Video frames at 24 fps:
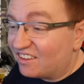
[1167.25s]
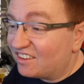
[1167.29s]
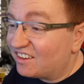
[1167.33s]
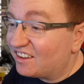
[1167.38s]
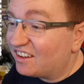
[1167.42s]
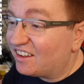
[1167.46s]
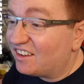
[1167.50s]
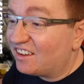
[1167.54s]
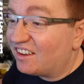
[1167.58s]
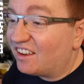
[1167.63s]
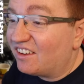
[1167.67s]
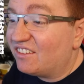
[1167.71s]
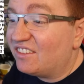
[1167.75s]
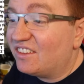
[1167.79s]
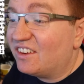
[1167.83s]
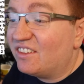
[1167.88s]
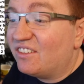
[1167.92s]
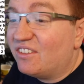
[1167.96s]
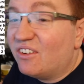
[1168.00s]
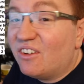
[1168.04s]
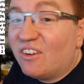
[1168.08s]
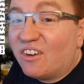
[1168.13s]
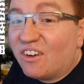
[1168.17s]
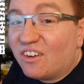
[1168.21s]

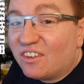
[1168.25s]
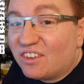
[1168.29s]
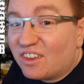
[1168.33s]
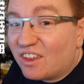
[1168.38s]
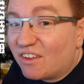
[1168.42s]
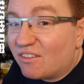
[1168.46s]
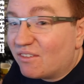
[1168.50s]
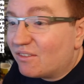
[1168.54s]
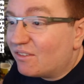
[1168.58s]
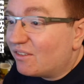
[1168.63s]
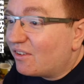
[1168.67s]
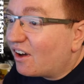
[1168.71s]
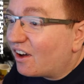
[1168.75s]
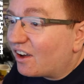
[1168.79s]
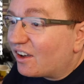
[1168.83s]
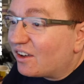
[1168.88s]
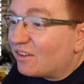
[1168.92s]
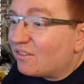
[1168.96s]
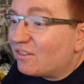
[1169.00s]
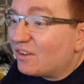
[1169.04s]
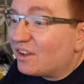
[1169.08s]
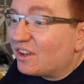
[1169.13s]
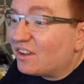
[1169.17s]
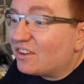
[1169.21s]
the
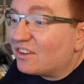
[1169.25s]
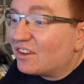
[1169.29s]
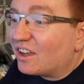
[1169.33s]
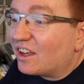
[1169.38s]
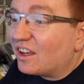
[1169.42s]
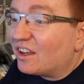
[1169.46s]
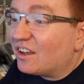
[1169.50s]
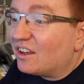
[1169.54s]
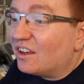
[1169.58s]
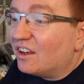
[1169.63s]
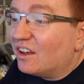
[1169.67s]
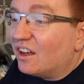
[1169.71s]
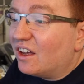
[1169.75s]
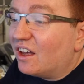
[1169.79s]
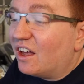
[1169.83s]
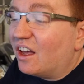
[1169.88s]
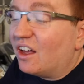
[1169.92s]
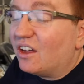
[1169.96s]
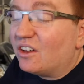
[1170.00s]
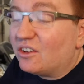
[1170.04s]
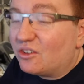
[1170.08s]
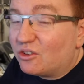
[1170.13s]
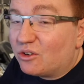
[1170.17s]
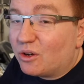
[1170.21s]
4075 is a
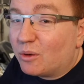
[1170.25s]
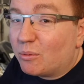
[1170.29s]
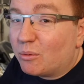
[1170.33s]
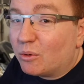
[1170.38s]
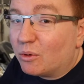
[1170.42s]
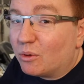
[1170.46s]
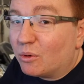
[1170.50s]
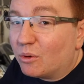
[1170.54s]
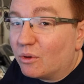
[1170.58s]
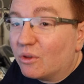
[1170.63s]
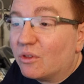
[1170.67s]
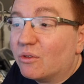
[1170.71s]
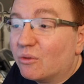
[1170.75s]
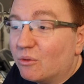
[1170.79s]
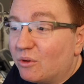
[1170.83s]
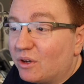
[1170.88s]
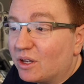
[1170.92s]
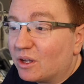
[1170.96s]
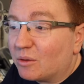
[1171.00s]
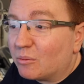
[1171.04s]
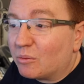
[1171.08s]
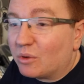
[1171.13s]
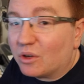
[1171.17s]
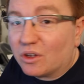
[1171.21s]
triple
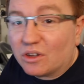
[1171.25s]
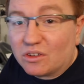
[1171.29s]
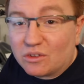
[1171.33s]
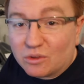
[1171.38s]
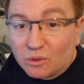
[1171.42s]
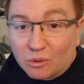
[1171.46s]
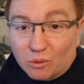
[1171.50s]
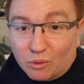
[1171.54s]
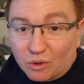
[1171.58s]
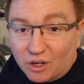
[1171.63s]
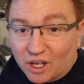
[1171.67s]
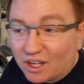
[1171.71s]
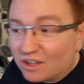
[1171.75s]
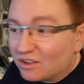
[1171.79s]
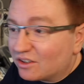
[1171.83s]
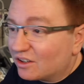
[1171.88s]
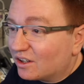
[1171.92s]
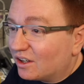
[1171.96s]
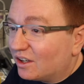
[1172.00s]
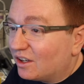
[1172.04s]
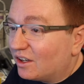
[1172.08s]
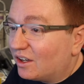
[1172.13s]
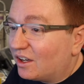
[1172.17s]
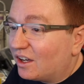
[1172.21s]
3-input OR gate,